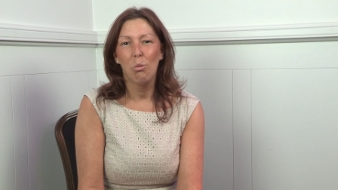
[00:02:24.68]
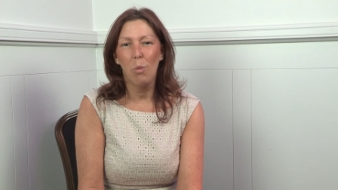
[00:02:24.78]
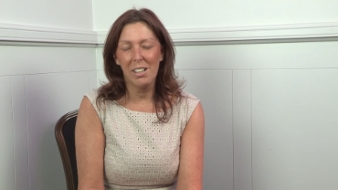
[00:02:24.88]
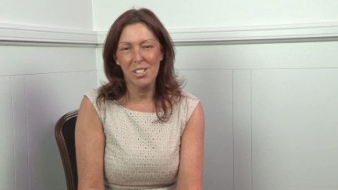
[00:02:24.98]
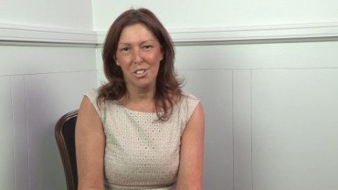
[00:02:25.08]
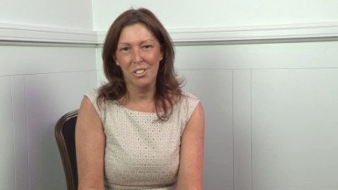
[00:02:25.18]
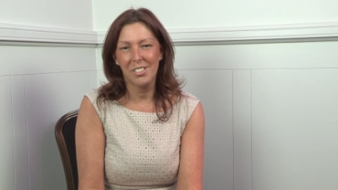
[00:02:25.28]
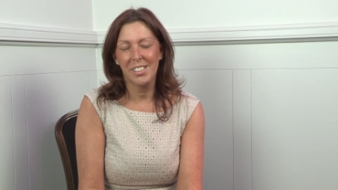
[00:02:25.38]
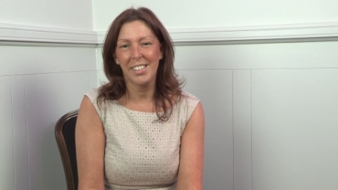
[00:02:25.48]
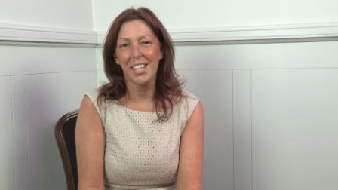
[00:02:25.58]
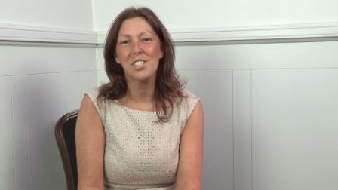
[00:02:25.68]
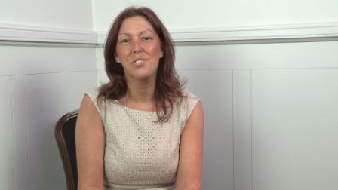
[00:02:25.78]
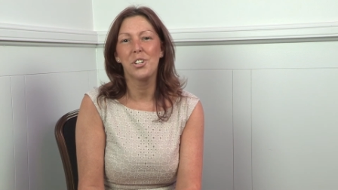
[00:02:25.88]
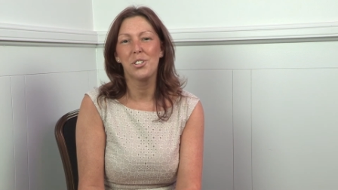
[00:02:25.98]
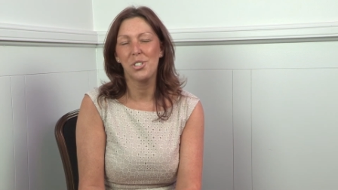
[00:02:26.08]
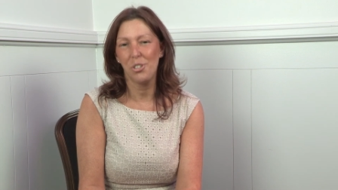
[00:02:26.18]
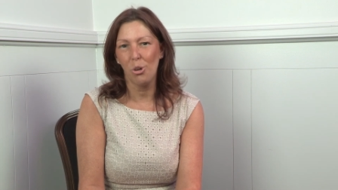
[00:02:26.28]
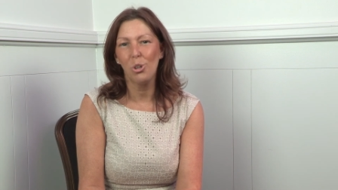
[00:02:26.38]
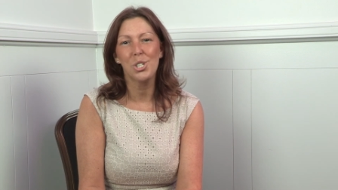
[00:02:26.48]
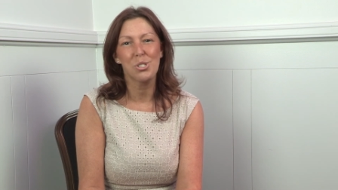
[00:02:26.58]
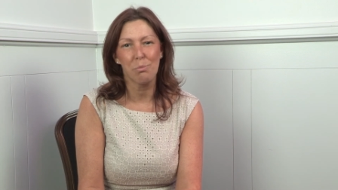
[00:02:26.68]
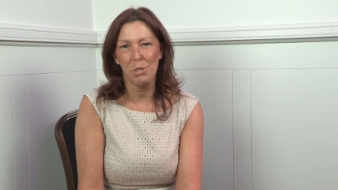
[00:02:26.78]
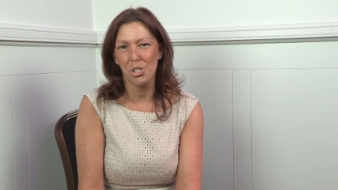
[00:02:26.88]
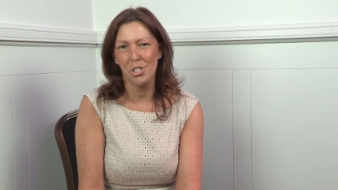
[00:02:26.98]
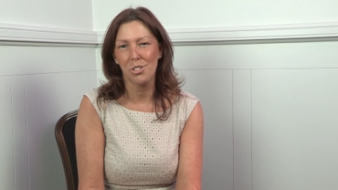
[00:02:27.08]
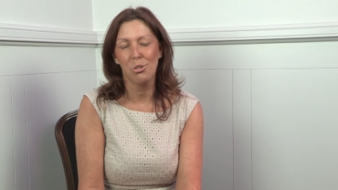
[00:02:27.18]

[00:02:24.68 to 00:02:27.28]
Well done. Thanks for all your submissions,